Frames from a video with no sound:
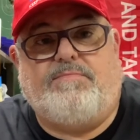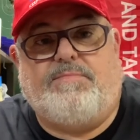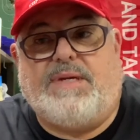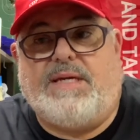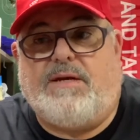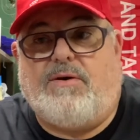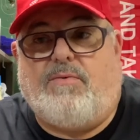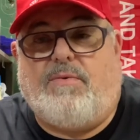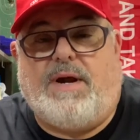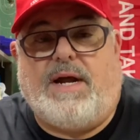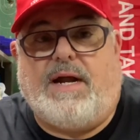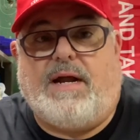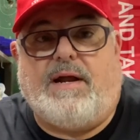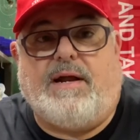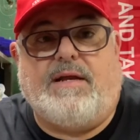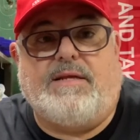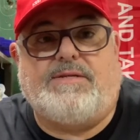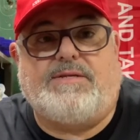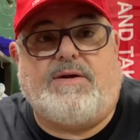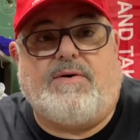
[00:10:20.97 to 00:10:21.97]
be
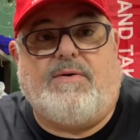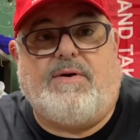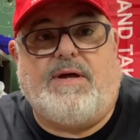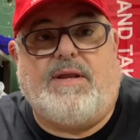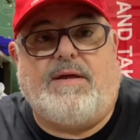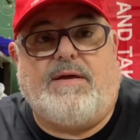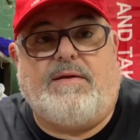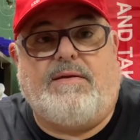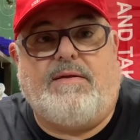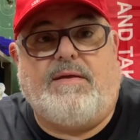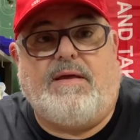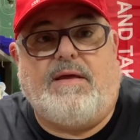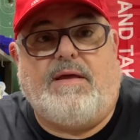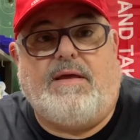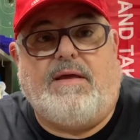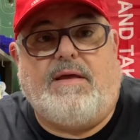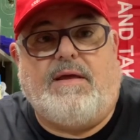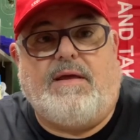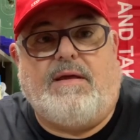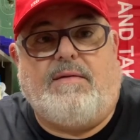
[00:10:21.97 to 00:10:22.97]
aware it's going to
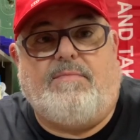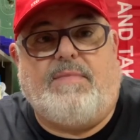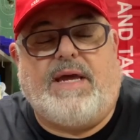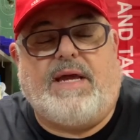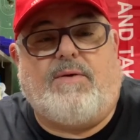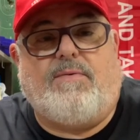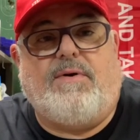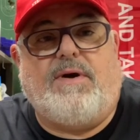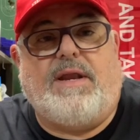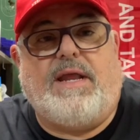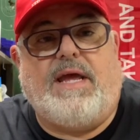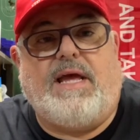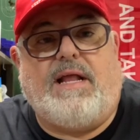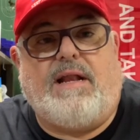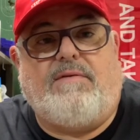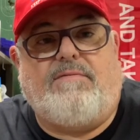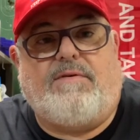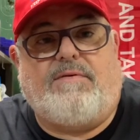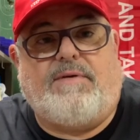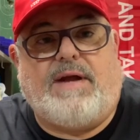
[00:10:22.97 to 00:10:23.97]
make one
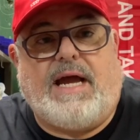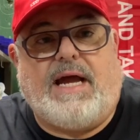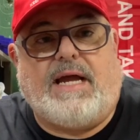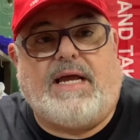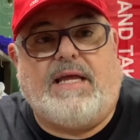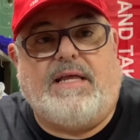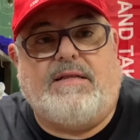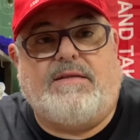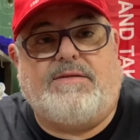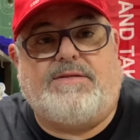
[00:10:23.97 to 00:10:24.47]
hell of a racket.